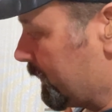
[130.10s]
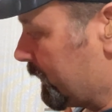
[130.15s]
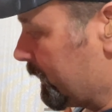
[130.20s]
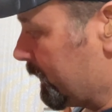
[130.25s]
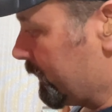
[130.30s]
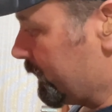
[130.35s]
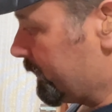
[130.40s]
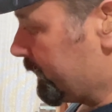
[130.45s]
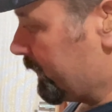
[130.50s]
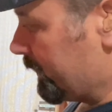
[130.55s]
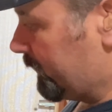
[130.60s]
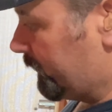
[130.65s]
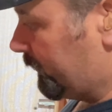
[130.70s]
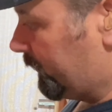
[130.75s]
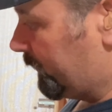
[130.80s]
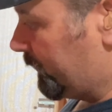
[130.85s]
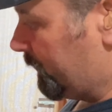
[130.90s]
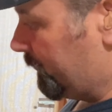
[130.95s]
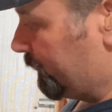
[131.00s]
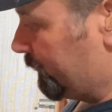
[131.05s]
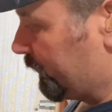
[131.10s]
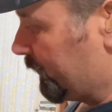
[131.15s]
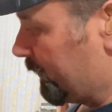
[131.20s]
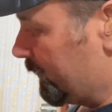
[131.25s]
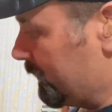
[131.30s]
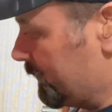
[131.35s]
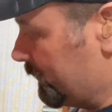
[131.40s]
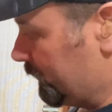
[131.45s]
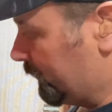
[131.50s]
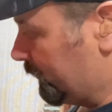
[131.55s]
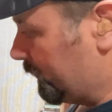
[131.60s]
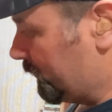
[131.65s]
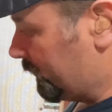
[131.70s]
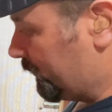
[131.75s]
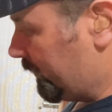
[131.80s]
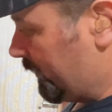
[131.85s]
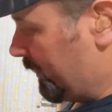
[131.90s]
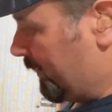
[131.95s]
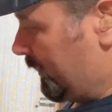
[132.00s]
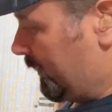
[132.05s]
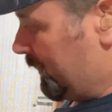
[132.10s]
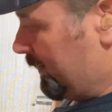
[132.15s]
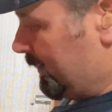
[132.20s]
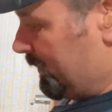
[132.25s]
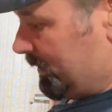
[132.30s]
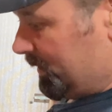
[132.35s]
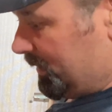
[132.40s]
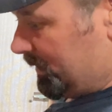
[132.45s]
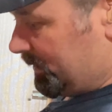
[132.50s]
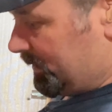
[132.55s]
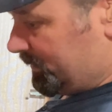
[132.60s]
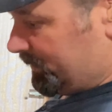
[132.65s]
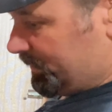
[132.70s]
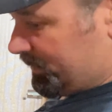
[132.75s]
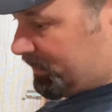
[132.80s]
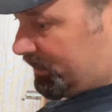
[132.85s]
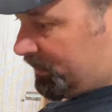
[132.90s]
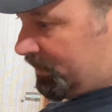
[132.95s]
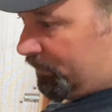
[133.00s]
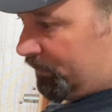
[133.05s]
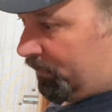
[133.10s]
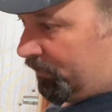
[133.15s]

Here nice up front so it's easy to